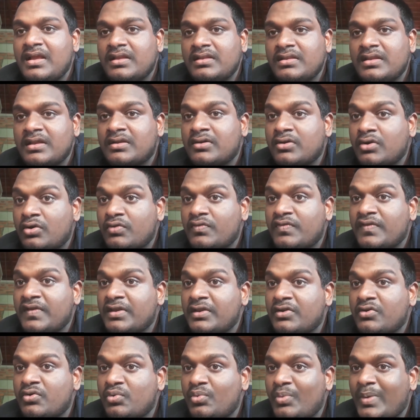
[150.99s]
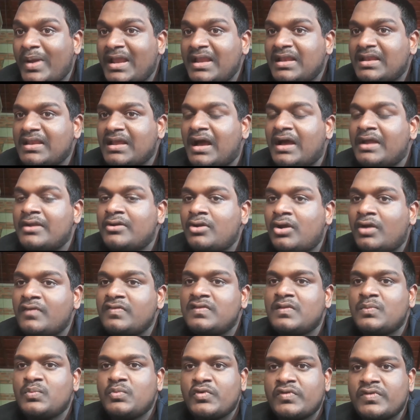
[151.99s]
the courts in Kuwait are not
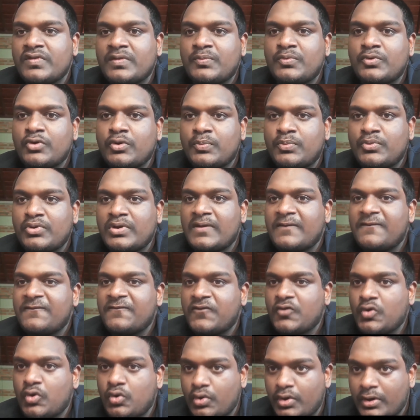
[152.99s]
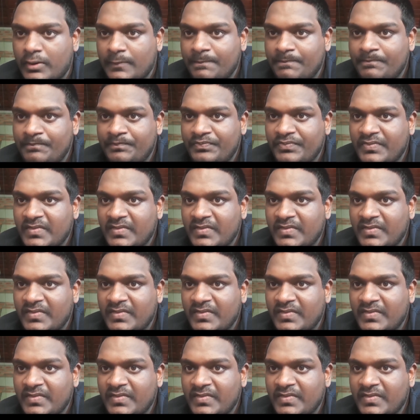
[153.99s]
the most appropriate forum